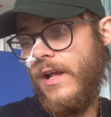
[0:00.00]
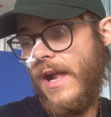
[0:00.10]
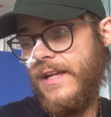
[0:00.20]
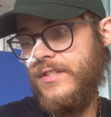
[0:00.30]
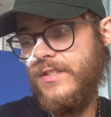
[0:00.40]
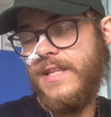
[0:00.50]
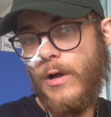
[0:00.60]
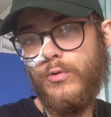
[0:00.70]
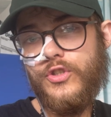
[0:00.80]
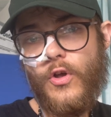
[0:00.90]
is
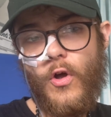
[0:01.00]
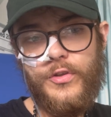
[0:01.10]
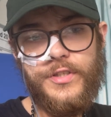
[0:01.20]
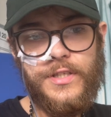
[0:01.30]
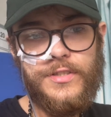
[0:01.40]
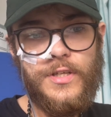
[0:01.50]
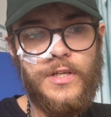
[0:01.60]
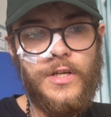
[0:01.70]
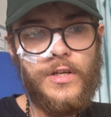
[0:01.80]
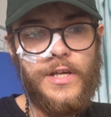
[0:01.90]
now sorted.
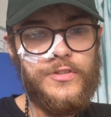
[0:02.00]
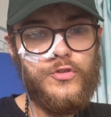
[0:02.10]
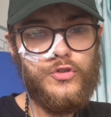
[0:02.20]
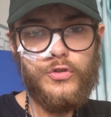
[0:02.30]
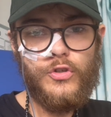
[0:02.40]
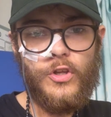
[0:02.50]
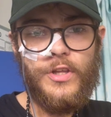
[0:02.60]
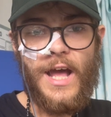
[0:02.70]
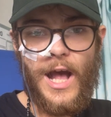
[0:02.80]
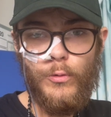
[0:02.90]
He's just gone
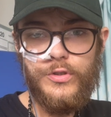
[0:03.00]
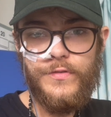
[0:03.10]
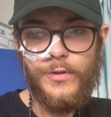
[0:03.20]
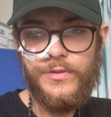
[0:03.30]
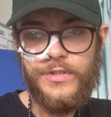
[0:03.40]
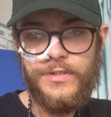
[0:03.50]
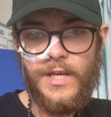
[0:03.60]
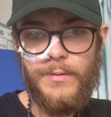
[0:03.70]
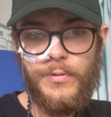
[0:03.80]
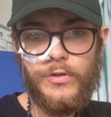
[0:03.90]
on a house viewing
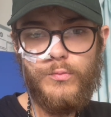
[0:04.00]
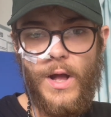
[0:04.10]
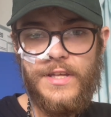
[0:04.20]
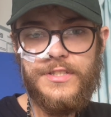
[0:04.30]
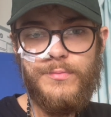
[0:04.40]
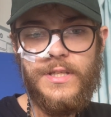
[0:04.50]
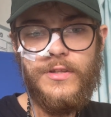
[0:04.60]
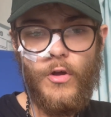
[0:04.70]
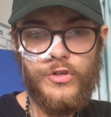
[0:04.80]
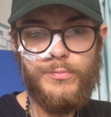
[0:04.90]
today because whilst he's been in
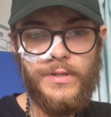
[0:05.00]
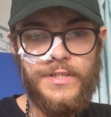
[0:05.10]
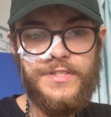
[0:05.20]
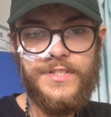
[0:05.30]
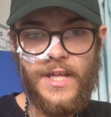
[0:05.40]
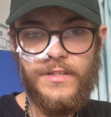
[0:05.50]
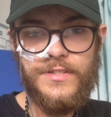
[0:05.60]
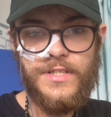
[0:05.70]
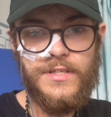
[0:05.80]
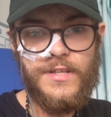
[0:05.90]
hospital, his
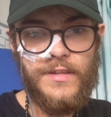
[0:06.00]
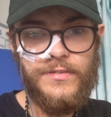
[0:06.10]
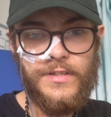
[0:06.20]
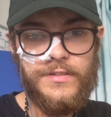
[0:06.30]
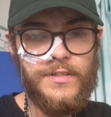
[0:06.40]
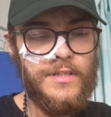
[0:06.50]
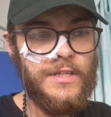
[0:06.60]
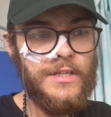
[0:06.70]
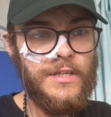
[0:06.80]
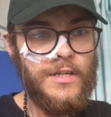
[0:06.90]
tenancy had ended
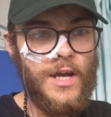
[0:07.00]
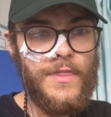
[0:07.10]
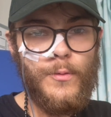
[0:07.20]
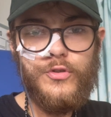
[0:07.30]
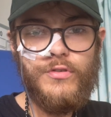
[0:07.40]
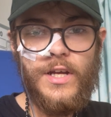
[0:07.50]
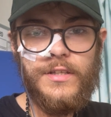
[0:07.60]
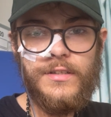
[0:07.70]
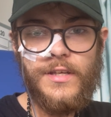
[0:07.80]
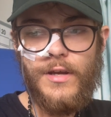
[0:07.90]
and they were trying
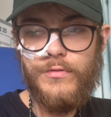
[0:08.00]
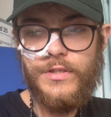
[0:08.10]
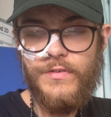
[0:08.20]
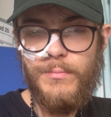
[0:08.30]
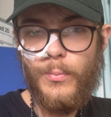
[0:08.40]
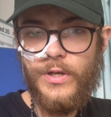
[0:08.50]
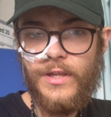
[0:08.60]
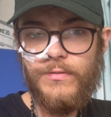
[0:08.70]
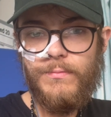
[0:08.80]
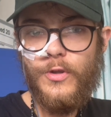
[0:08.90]
to get rid of him, but he
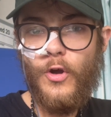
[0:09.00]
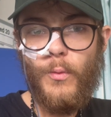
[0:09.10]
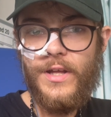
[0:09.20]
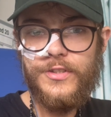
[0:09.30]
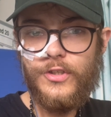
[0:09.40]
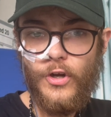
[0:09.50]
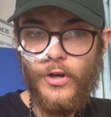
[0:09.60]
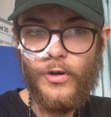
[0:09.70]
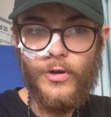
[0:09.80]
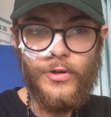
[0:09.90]
had nowhere to
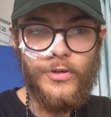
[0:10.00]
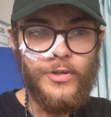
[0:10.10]
go.